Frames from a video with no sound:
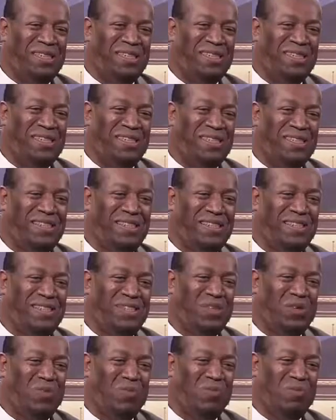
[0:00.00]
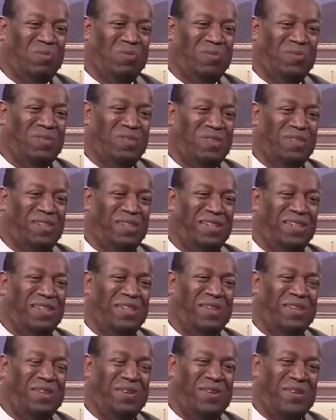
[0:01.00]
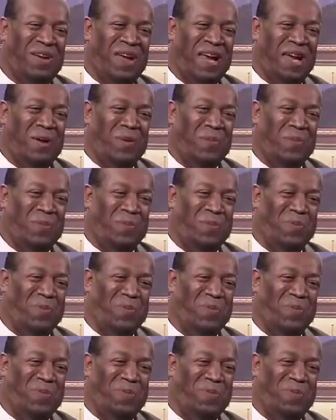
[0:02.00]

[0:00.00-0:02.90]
Vito, welcome back. All right. I